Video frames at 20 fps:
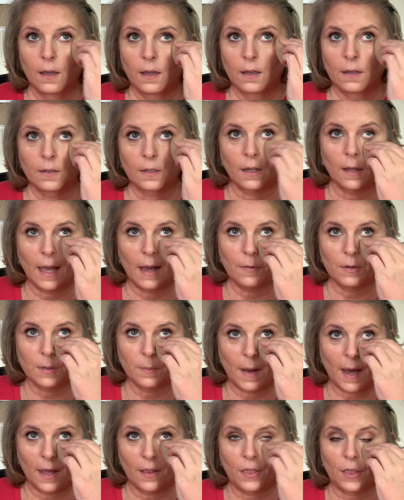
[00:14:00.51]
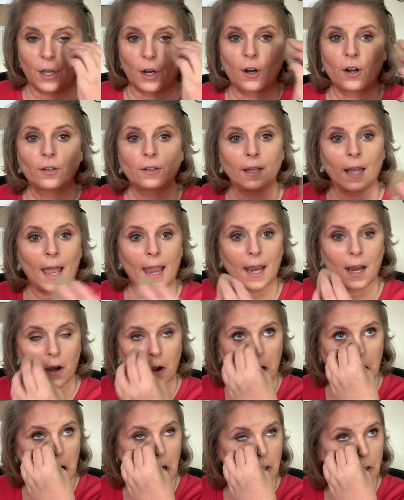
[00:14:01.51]
So that was my 3rd
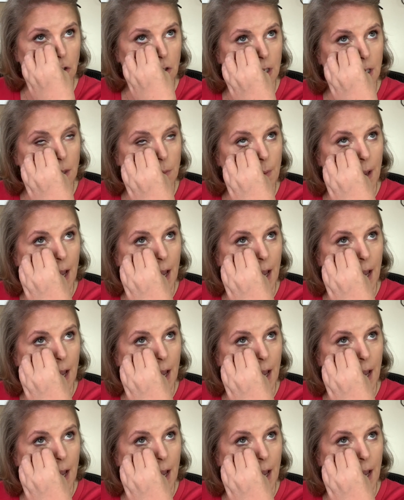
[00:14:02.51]
layer underneath my